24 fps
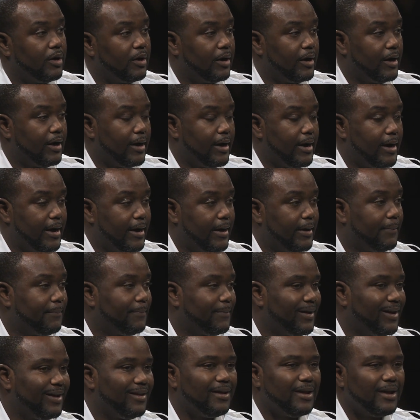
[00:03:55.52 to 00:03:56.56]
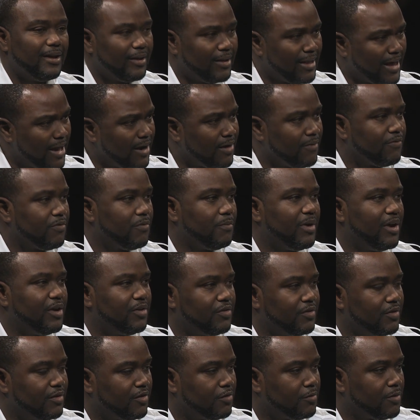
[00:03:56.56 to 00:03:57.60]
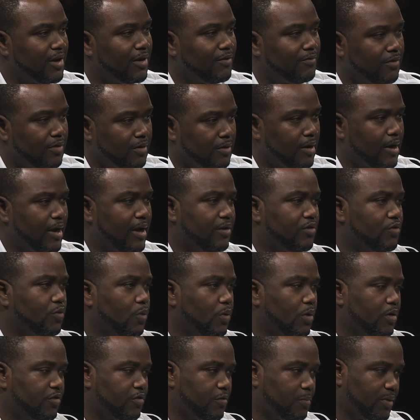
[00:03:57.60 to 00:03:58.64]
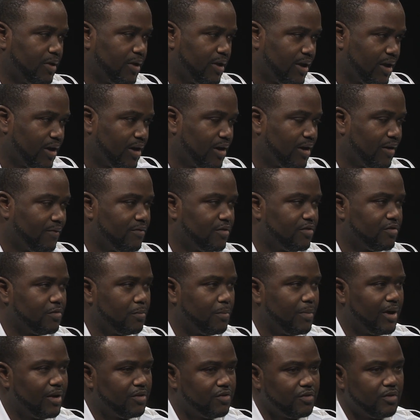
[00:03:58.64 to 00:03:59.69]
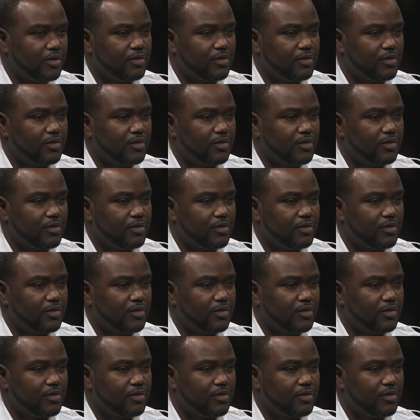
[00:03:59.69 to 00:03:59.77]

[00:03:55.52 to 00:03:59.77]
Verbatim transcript: uh, and, and, that information is given towards the beginning of the semester.